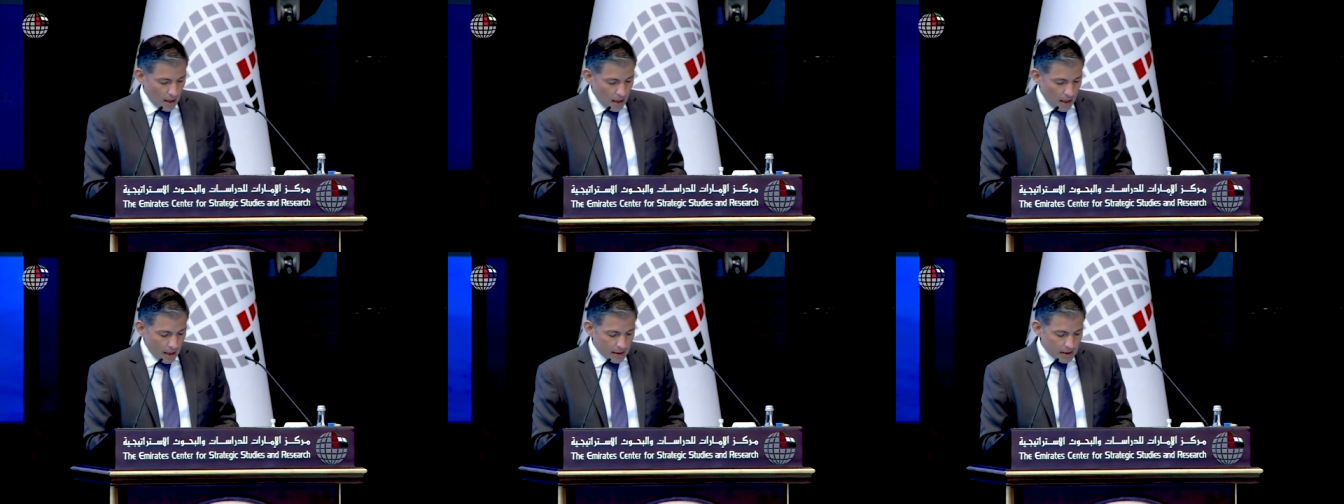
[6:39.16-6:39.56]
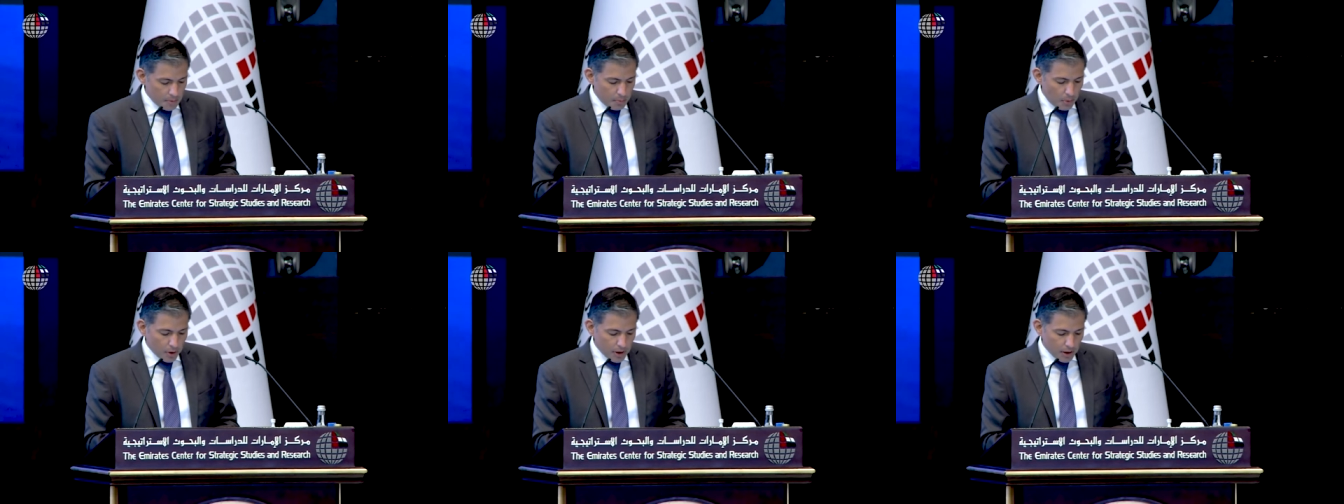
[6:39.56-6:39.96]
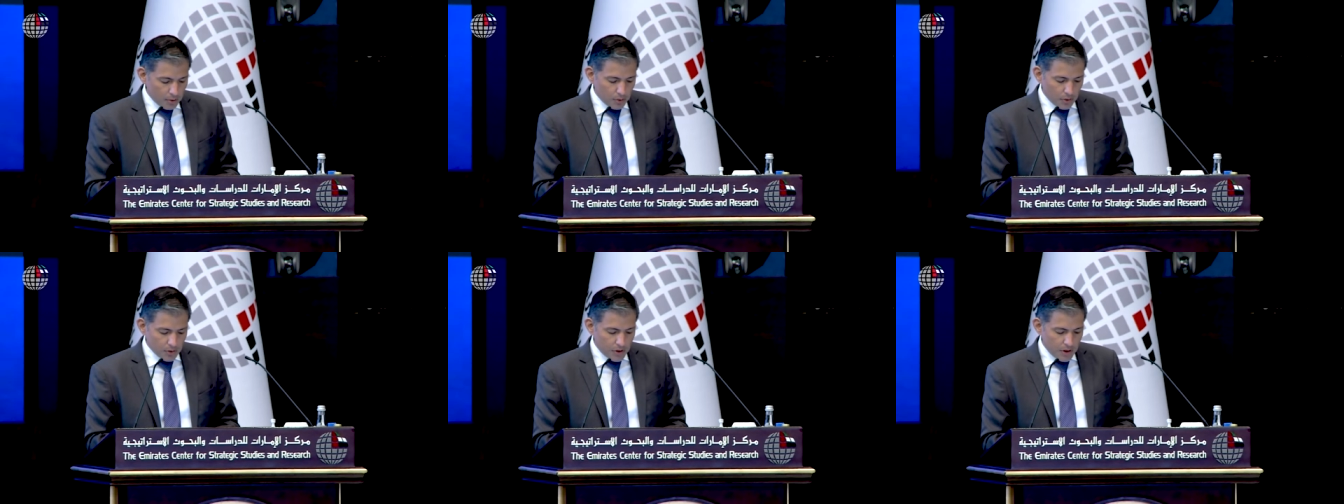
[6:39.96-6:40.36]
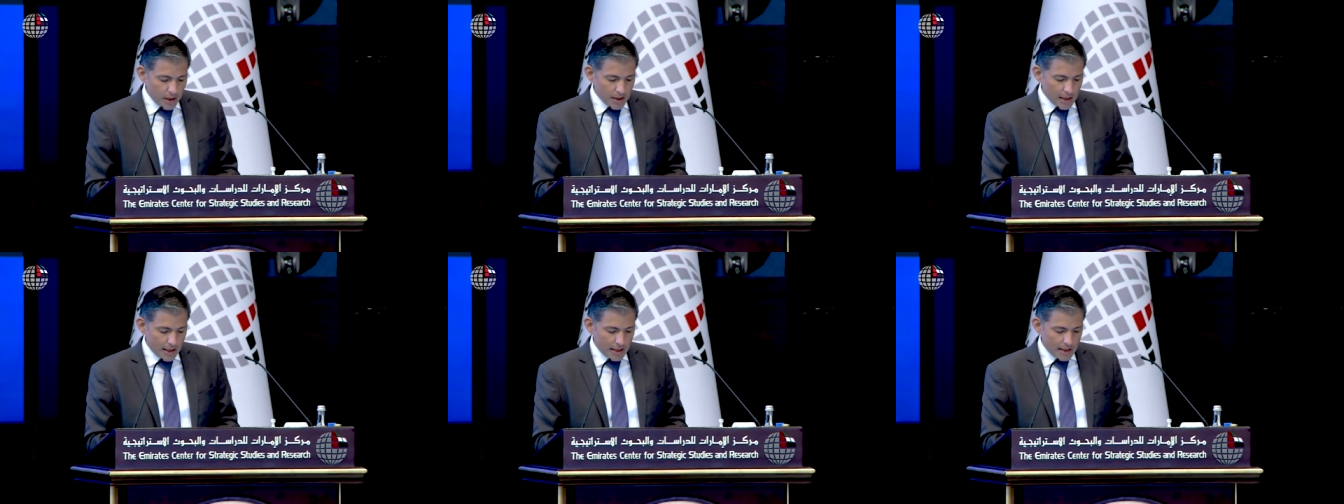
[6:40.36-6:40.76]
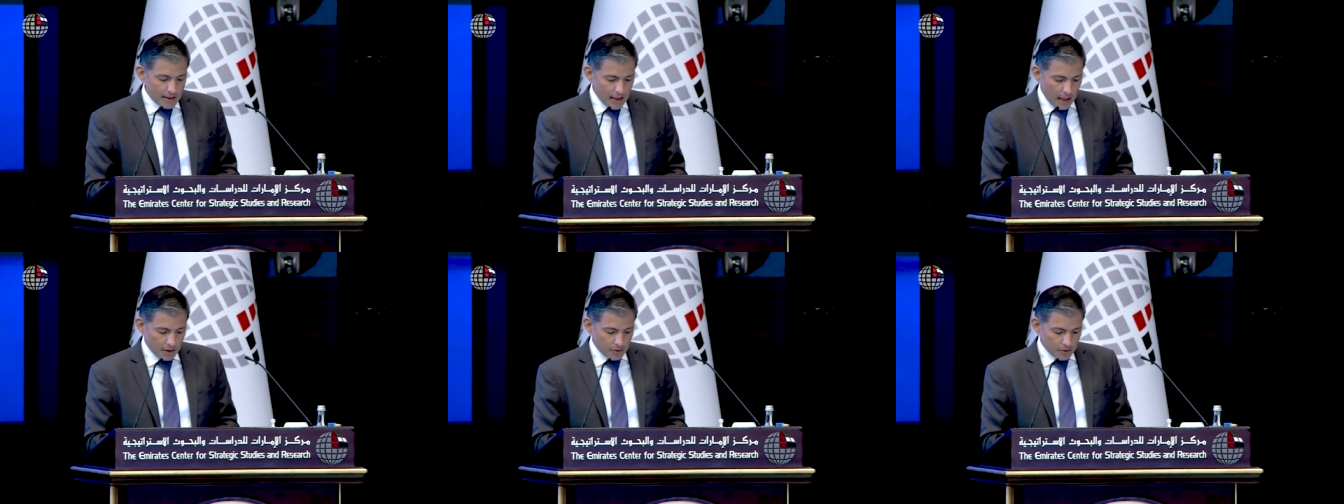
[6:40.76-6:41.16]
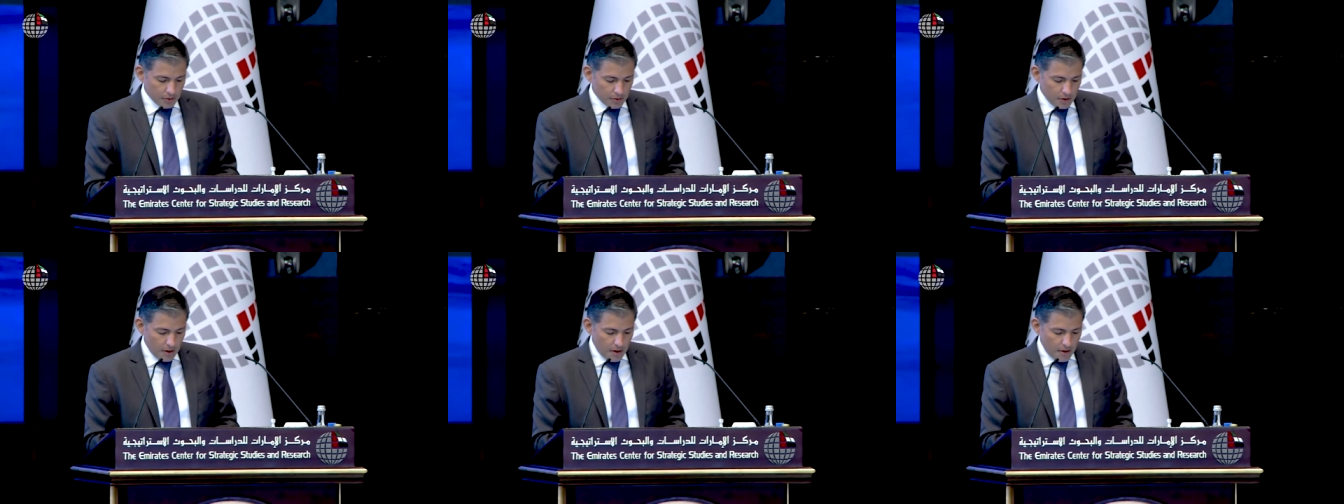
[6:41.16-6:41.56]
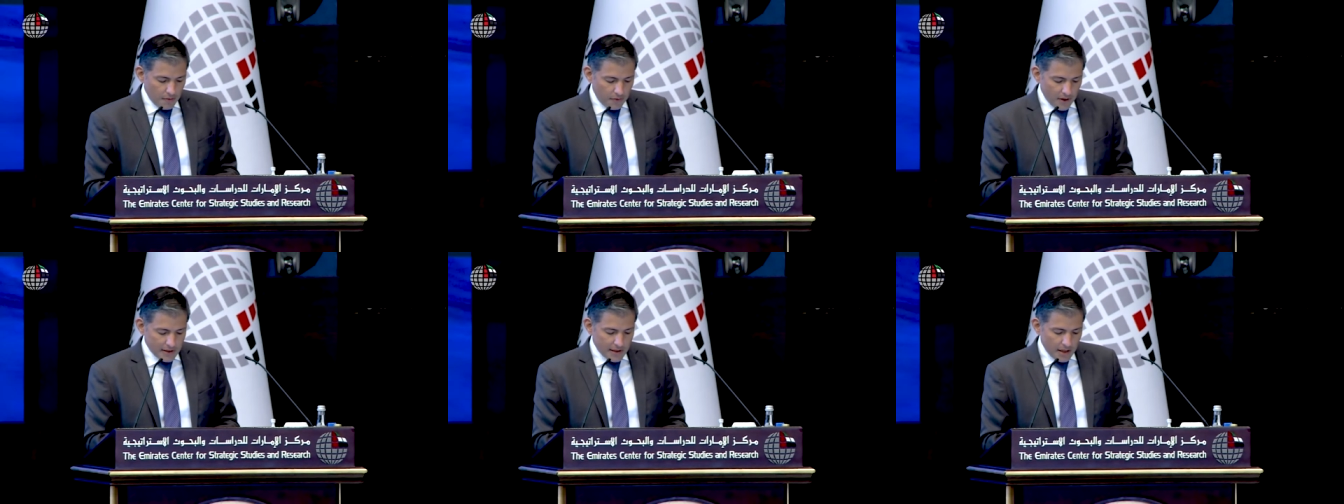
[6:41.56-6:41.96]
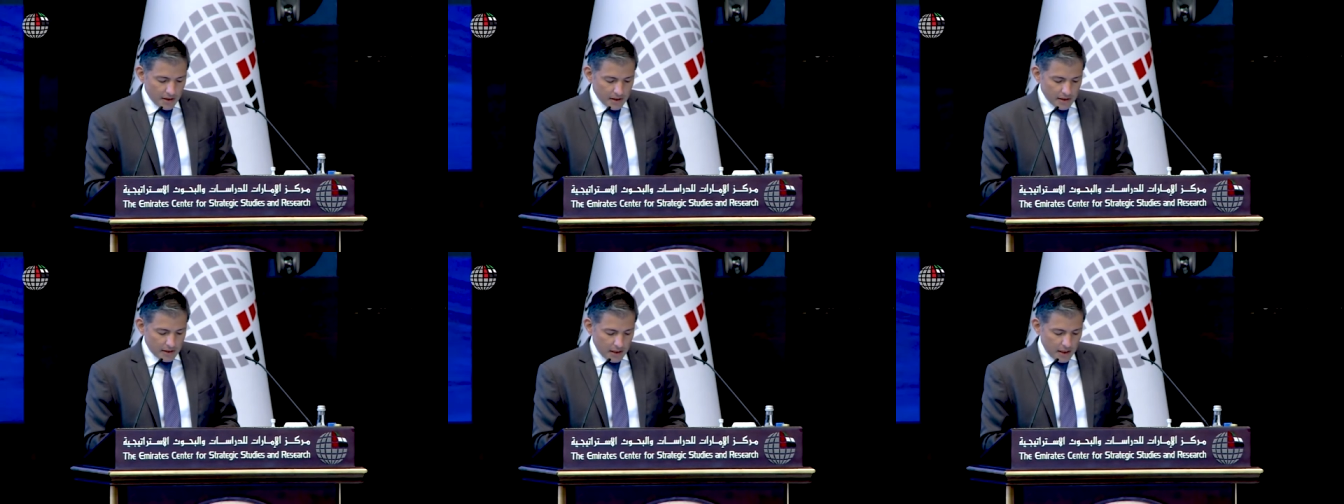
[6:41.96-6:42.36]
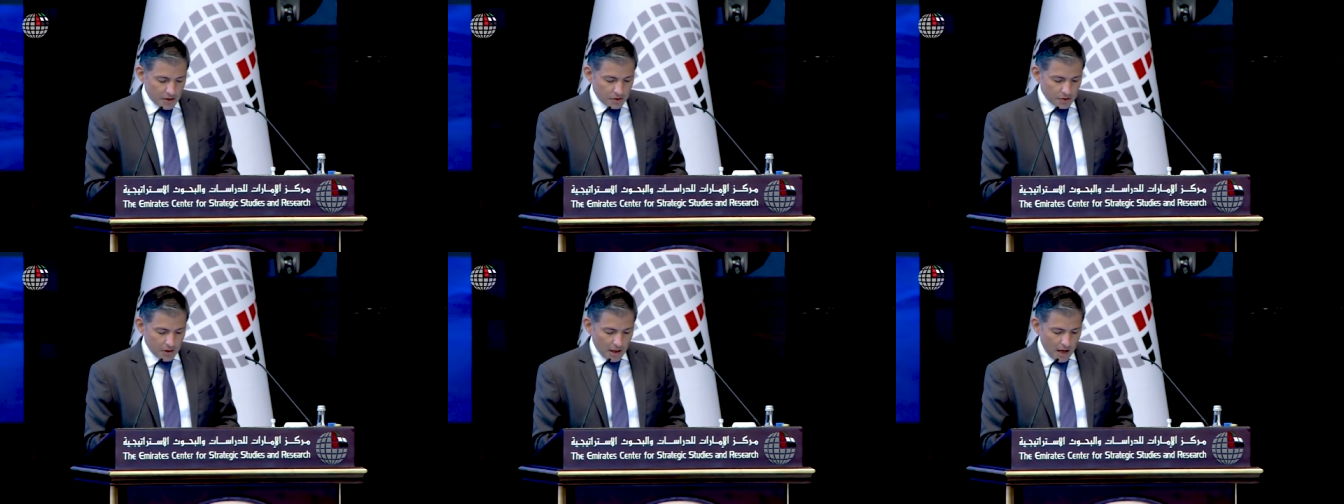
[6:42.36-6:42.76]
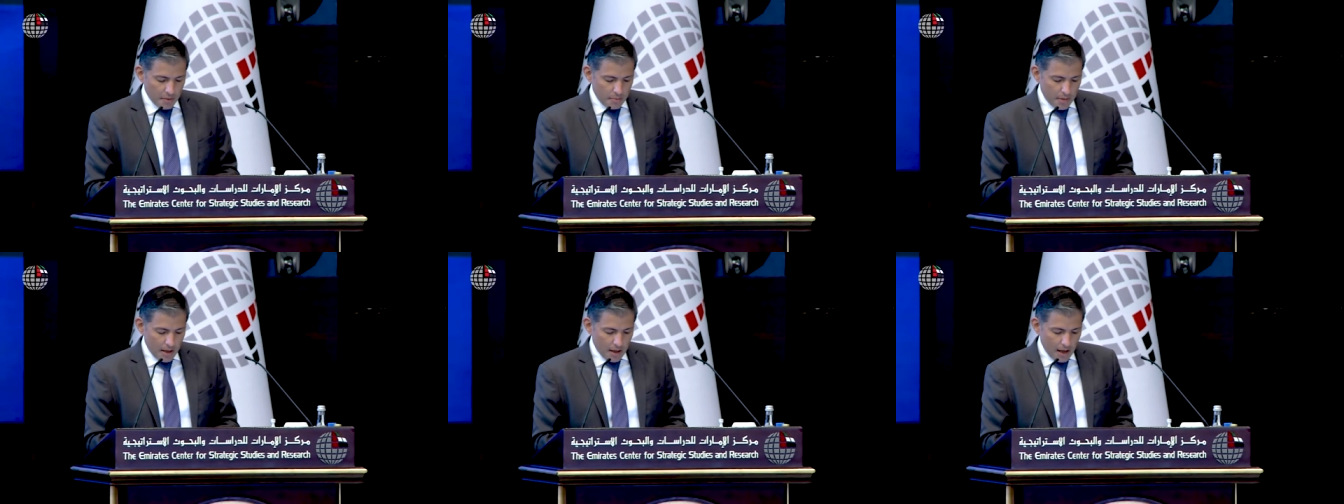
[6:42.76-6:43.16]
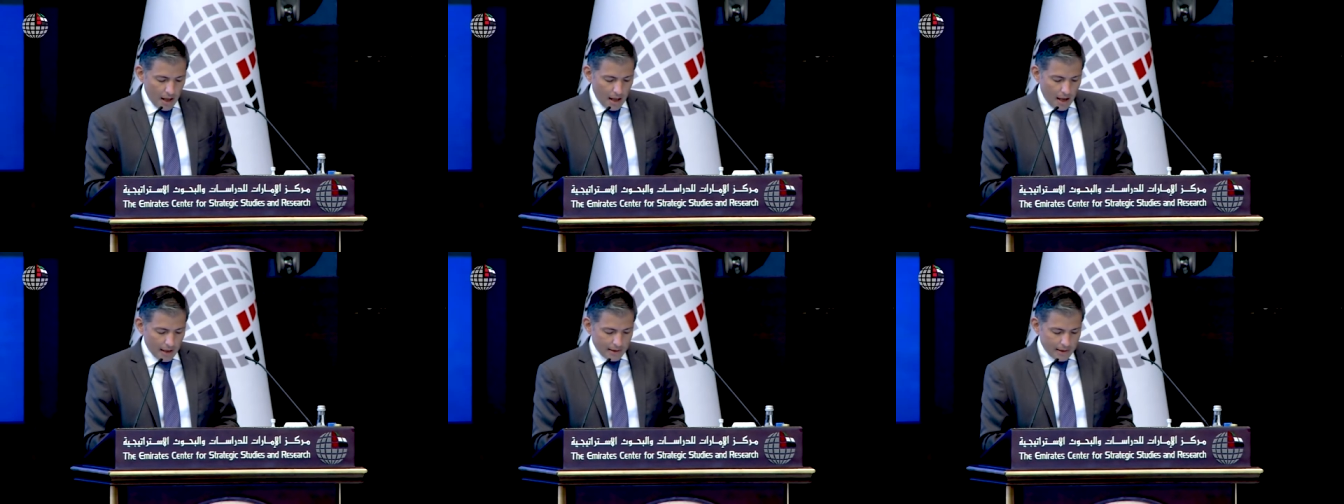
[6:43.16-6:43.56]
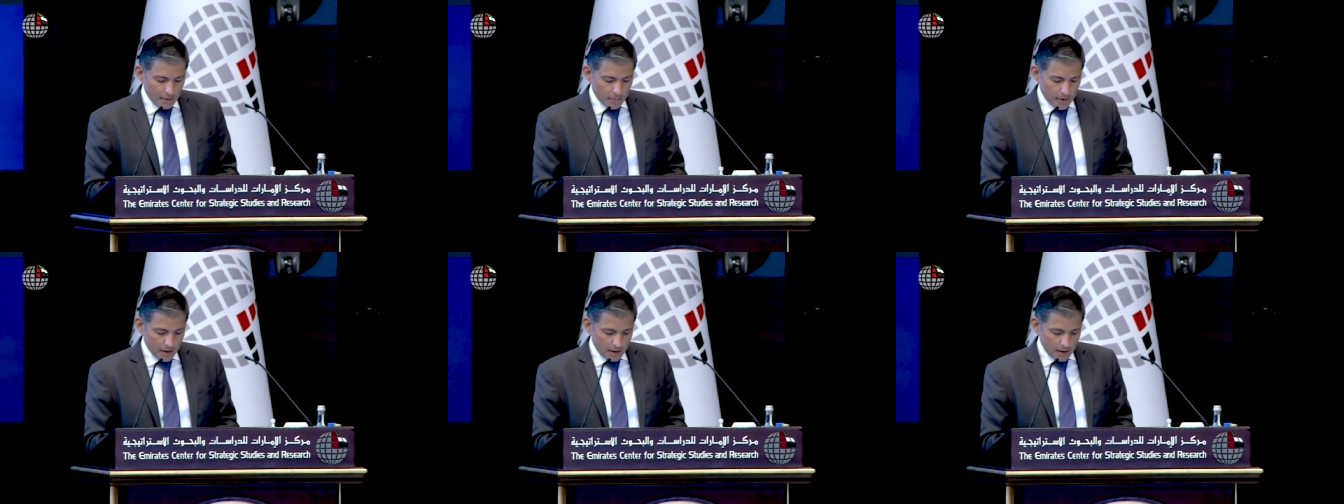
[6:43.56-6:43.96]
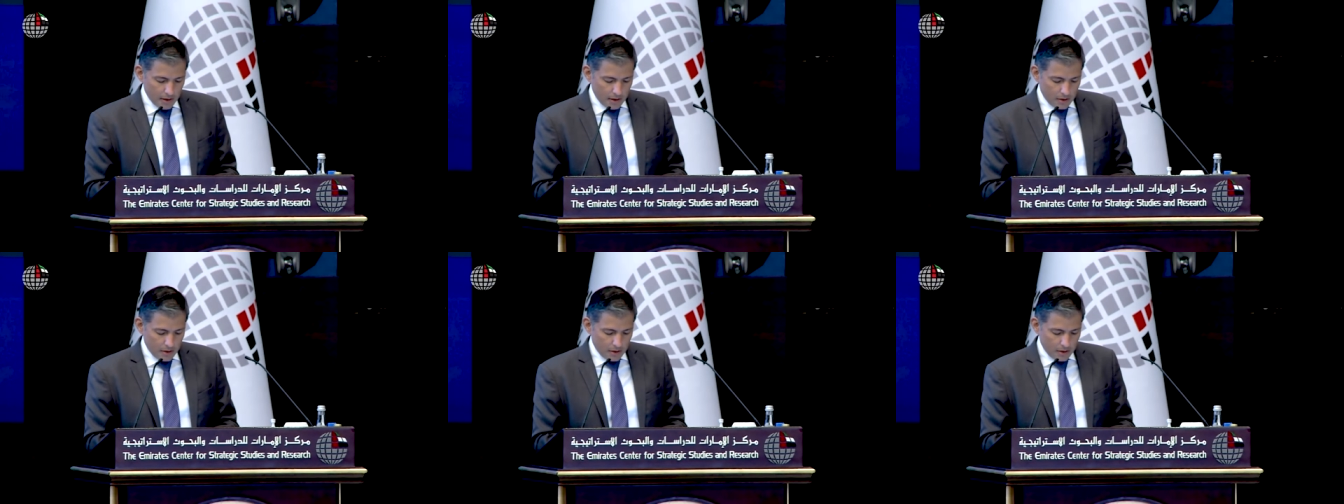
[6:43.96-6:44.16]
It is important to consider that these sectors face the restrictions that have been attempted